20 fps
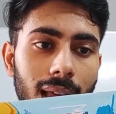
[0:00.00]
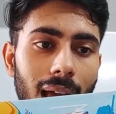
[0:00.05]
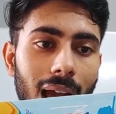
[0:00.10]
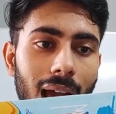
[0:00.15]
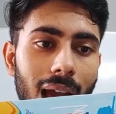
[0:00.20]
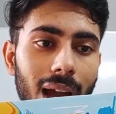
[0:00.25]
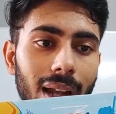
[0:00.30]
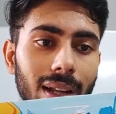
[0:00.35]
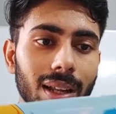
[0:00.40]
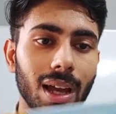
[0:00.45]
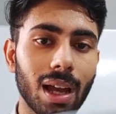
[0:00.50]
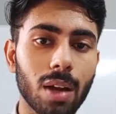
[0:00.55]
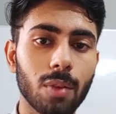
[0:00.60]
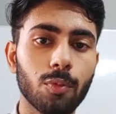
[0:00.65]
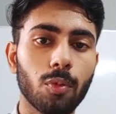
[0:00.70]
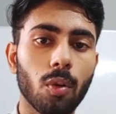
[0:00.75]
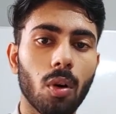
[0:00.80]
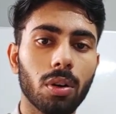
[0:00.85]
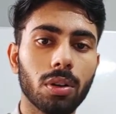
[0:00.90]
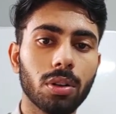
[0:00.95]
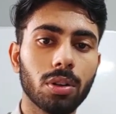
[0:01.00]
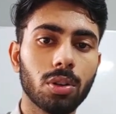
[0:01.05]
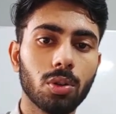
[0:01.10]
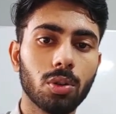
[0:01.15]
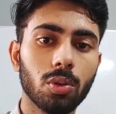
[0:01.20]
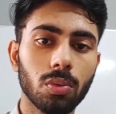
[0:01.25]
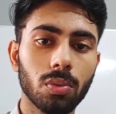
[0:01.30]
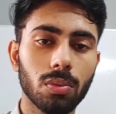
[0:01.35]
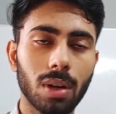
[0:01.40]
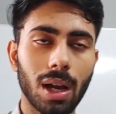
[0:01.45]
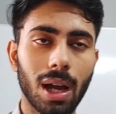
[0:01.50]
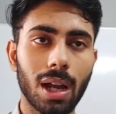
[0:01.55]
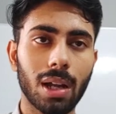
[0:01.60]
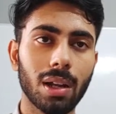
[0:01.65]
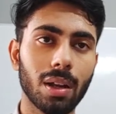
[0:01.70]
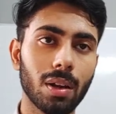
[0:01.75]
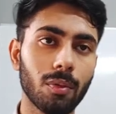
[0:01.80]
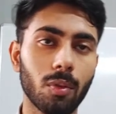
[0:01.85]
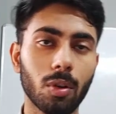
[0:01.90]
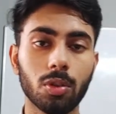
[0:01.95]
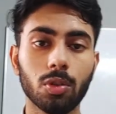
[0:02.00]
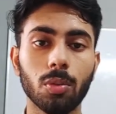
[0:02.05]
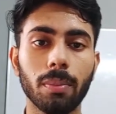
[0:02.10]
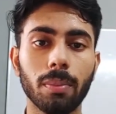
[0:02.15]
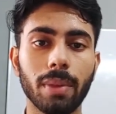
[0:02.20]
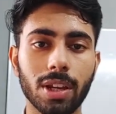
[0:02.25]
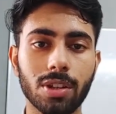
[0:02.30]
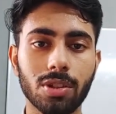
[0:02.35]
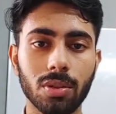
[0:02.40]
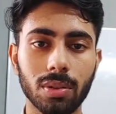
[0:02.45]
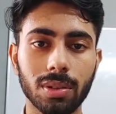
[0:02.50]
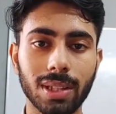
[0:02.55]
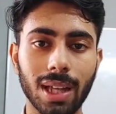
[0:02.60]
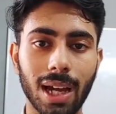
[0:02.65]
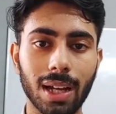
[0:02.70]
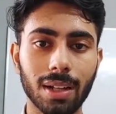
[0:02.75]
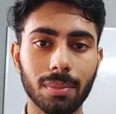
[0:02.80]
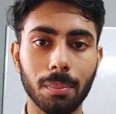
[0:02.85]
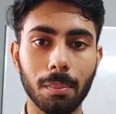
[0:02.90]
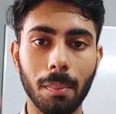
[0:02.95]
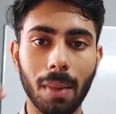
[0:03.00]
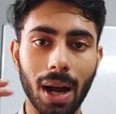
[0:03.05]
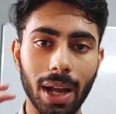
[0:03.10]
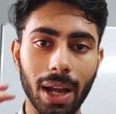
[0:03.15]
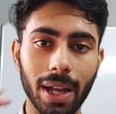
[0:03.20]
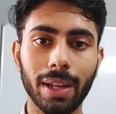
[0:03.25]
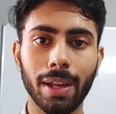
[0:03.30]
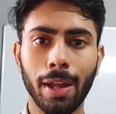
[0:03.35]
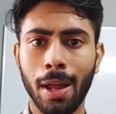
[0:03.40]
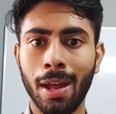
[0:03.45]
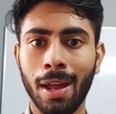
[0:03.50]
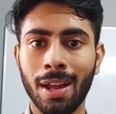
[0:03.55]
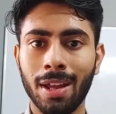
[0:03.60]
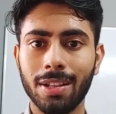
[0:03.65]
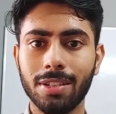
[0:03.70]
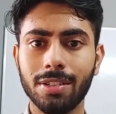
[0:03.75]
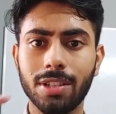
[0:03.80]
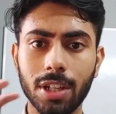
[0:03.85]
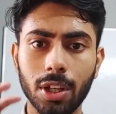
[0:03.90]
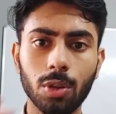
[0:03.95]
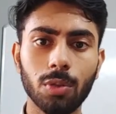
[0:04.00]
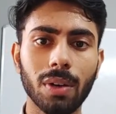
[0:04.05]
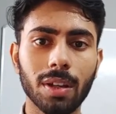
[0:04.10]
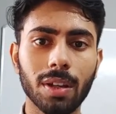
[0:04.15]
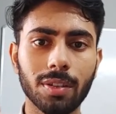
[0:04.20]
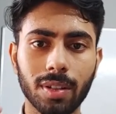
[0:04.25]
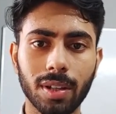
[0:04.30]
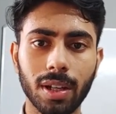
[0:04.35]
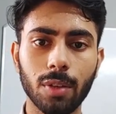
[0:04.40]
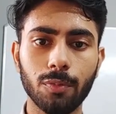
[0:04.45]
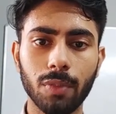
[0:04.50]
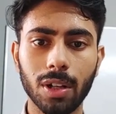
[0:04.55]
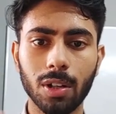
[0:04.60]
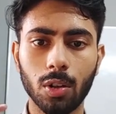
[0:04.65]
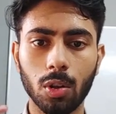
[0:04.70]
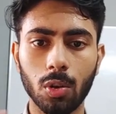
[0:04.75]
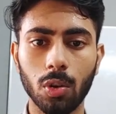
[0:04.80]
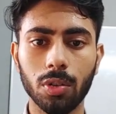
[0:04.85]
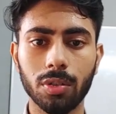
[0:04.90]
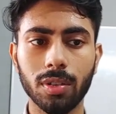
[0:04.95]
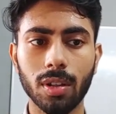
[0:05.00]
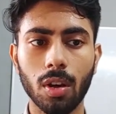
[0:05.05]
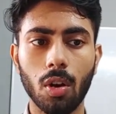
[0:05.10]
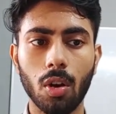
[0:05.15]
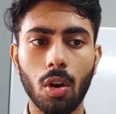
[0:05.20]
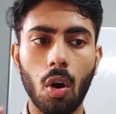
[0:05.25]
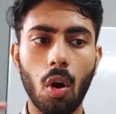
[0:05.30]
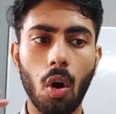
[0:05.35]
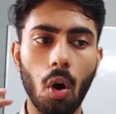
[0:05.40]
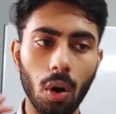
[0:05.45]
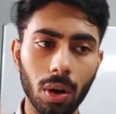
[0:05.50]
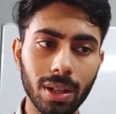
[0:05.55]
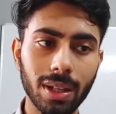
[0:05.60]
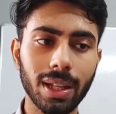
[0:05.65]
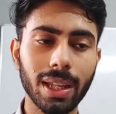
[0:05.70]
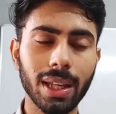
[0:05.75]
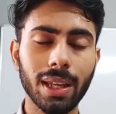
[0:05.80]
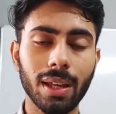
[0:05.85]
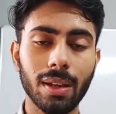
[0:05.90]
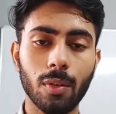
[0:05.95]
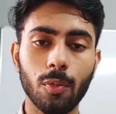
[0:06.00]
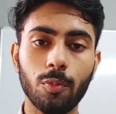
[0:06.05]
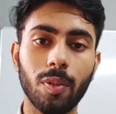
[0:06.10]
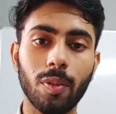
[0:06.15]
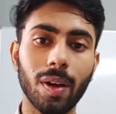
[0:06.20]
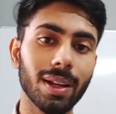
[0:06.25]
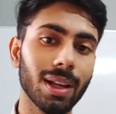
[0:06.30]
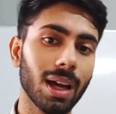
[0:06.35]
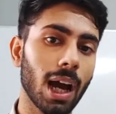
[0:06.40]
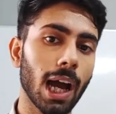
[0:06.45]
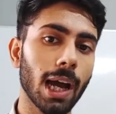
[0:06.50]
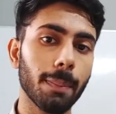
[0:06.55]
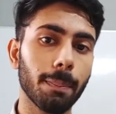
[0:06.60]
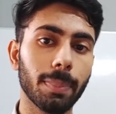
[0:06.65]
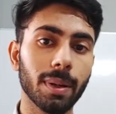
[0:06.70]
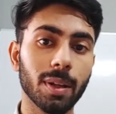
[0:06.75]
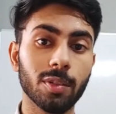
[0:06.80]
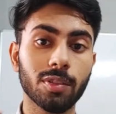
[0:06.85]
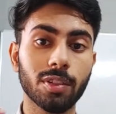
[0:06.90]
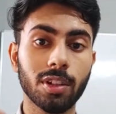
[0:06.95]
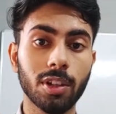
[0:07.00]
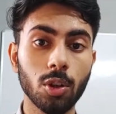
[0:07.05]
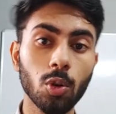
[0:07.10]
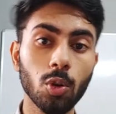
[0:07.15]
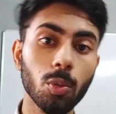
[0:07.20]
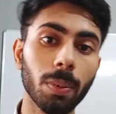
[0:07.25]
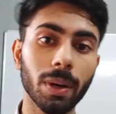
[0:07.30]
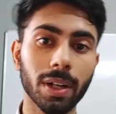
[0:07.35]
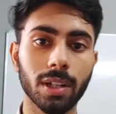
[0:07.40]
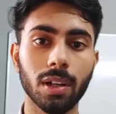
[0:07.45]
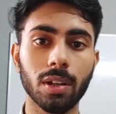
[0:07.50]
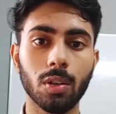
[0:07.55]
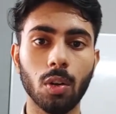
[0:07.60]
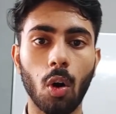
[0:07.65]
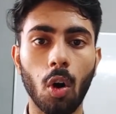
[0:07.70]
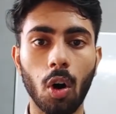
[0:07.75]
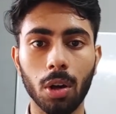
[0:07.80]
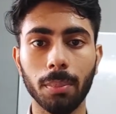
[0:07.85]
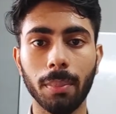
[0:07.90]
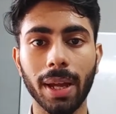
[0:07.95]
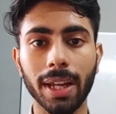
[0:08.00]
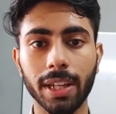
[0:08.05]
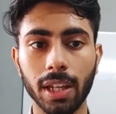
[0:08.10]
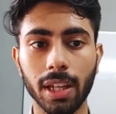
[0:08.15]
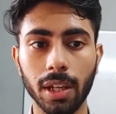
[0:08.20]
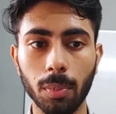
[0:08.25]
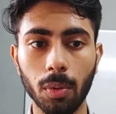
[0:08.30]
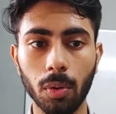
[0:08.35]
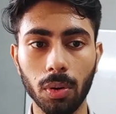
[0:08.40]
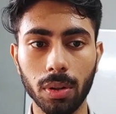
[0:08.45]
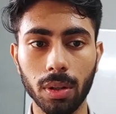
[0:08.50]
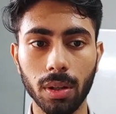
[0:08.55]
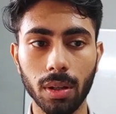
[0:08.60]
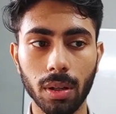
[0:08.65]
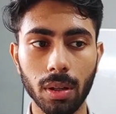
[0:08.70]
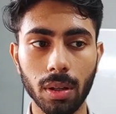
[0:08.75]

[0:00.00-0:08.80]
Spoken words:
and I want to make sure that my GUI screen will close only when I press Q button on my keyboard.